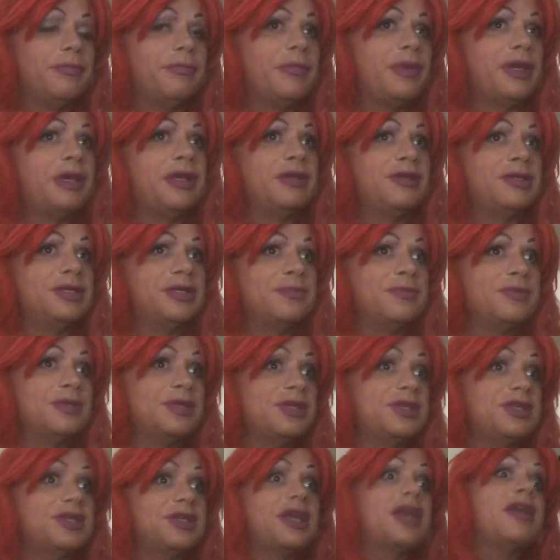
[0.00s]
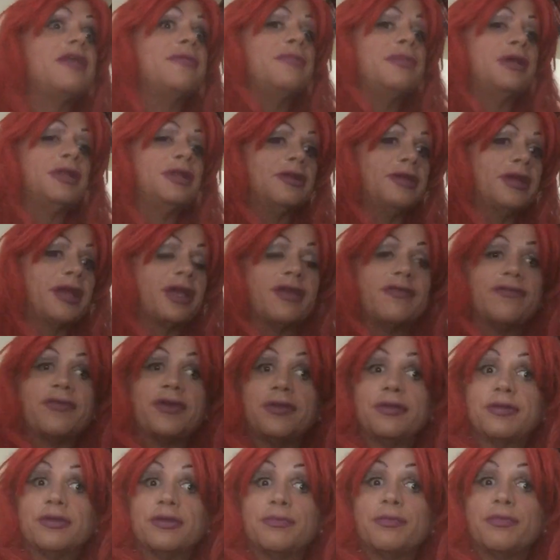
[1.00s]
made some statement, like if
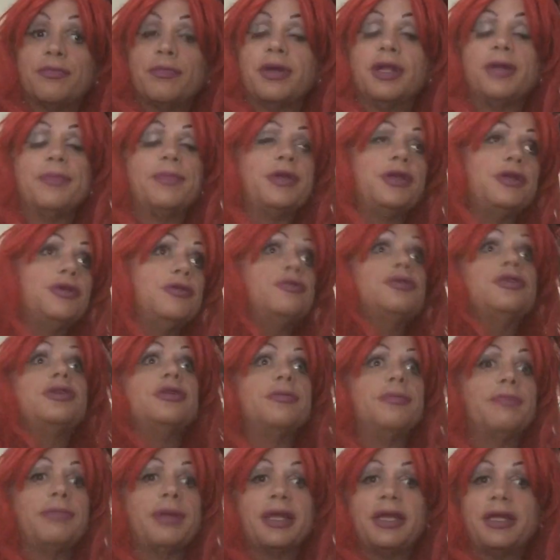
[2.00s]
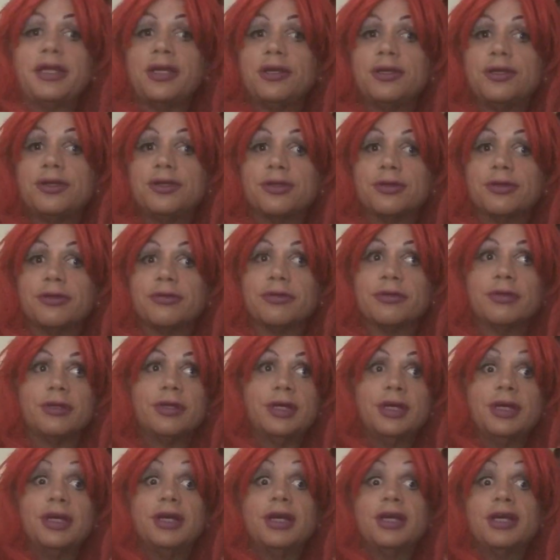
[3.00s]
he put up a YouTube page or
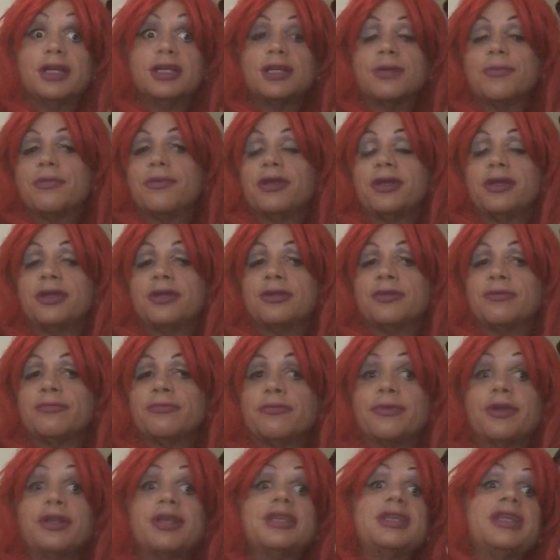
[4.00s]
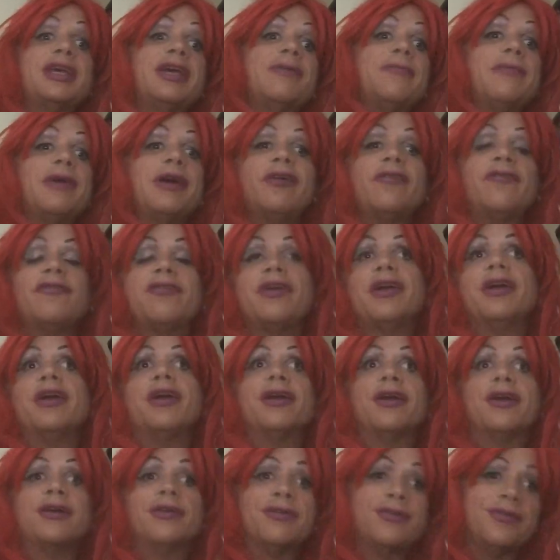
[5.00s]
something and run his damn mouth
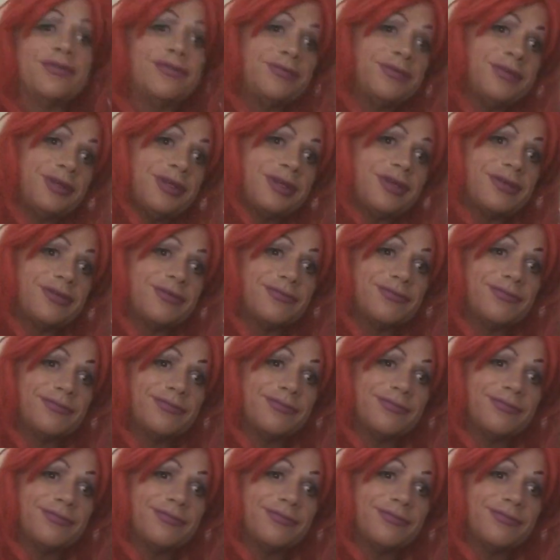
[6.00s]
there, and yeah.